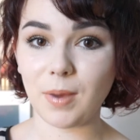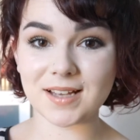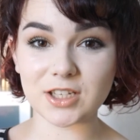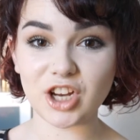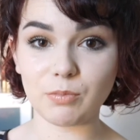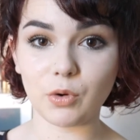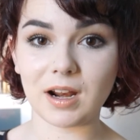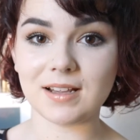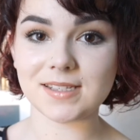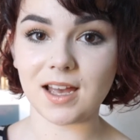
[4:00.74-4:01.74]
but as a general
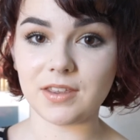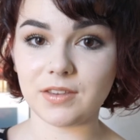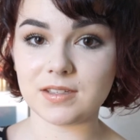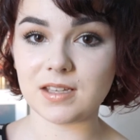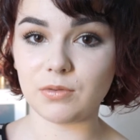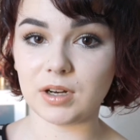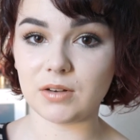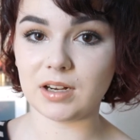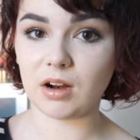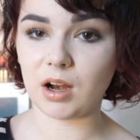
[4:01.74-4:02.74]
cleanser I think this is a really,
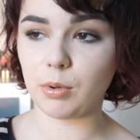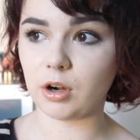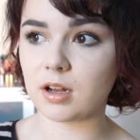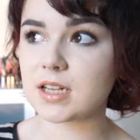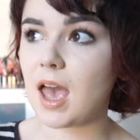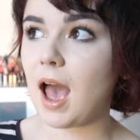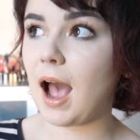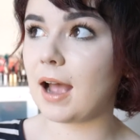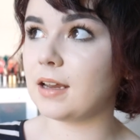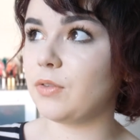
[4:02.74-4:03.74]
really great product.
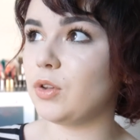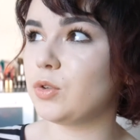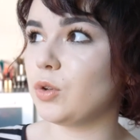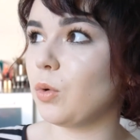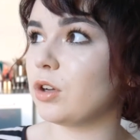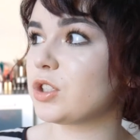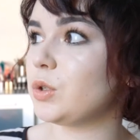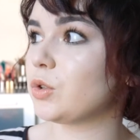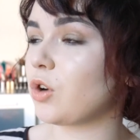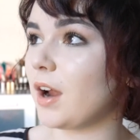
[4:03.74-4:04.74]
And if you do want
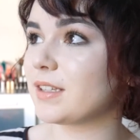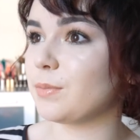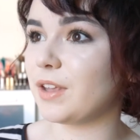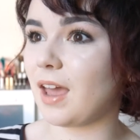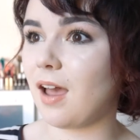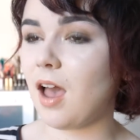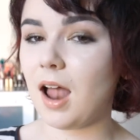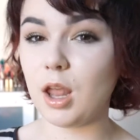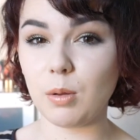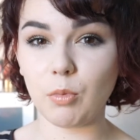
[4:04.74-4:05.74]
to try something
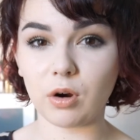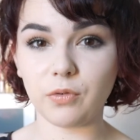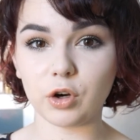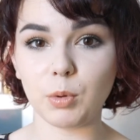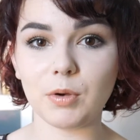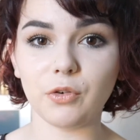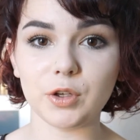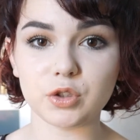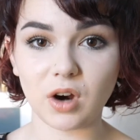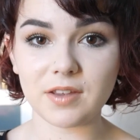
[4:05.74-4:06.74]
a little bit more affordable before
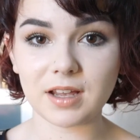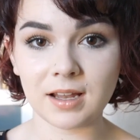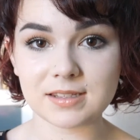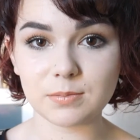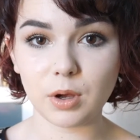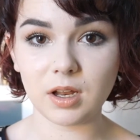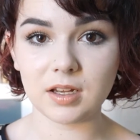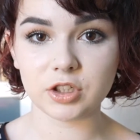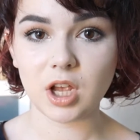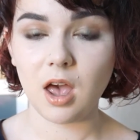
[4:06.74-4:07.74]
you try the Cleanse and
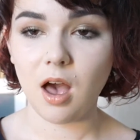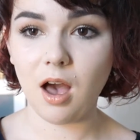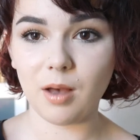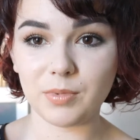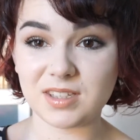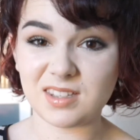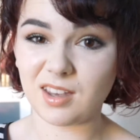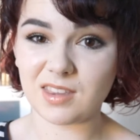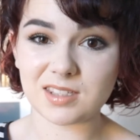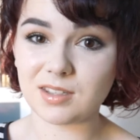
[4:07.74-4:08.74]
Polish, this
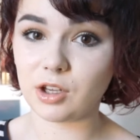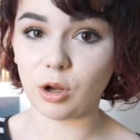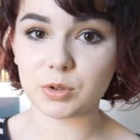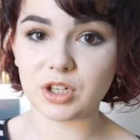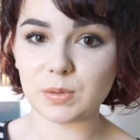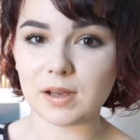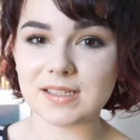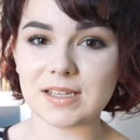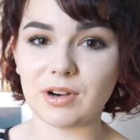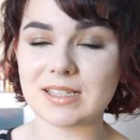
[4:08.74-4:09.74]
is a good option as well,
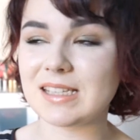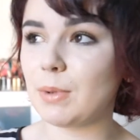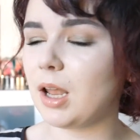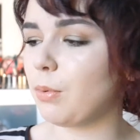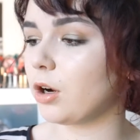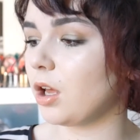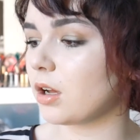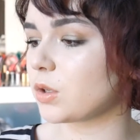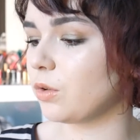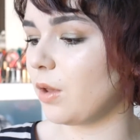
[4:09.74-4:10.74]
because it's a very similar
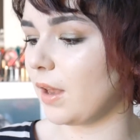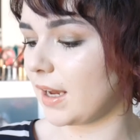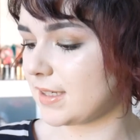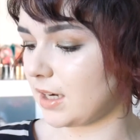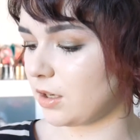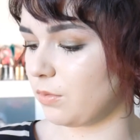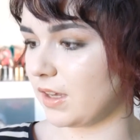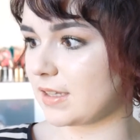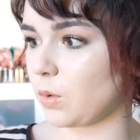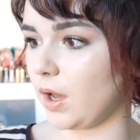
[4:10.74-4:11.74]
product, although like I said, I don't
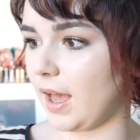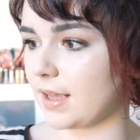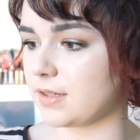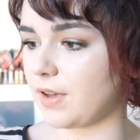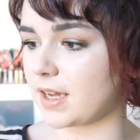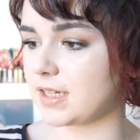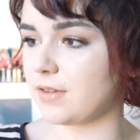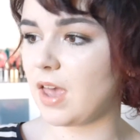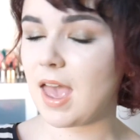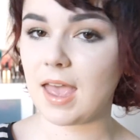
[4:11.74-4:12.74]
think it's quite as
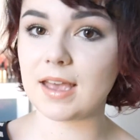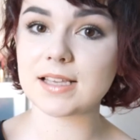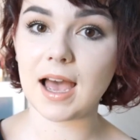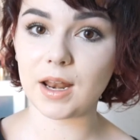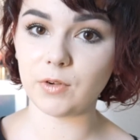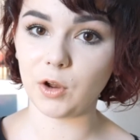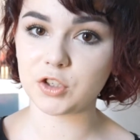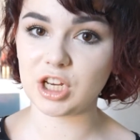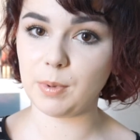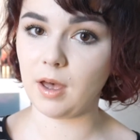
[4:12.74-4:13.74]
effective. It is a hell of a
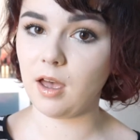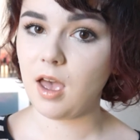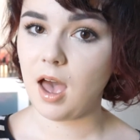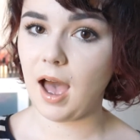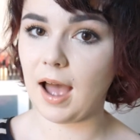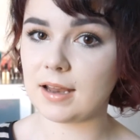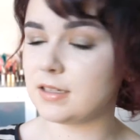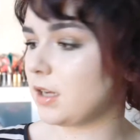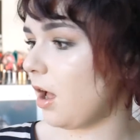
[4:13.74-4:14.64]
lot cheaper, and